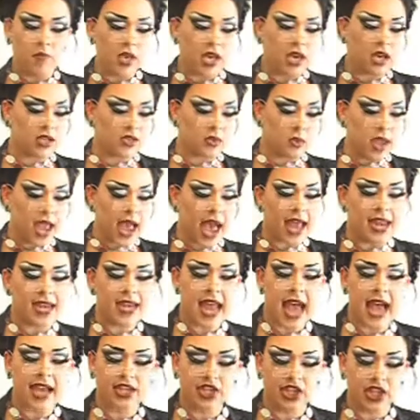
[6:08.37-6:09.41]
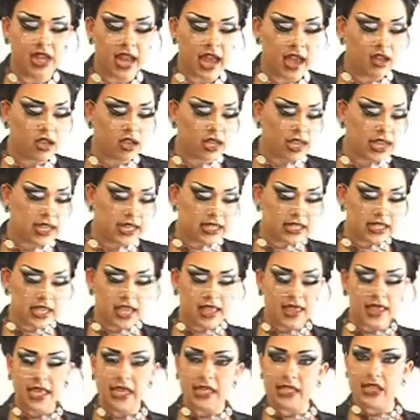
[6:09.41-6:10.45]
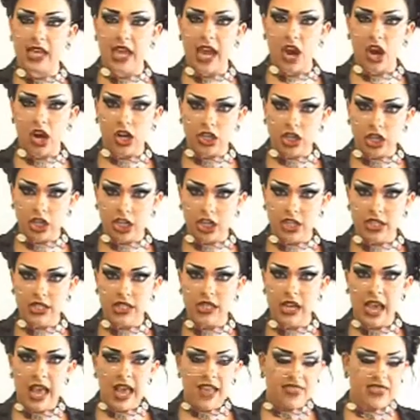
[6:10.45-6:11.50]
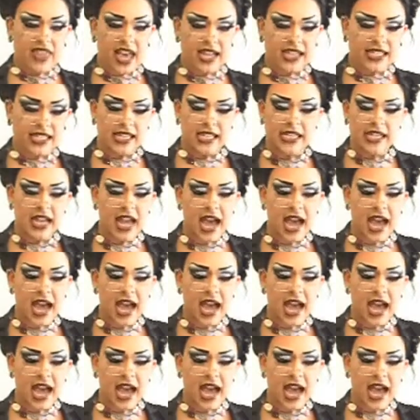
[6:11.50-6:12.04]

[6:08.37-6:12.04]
because we had nationalities in these characters that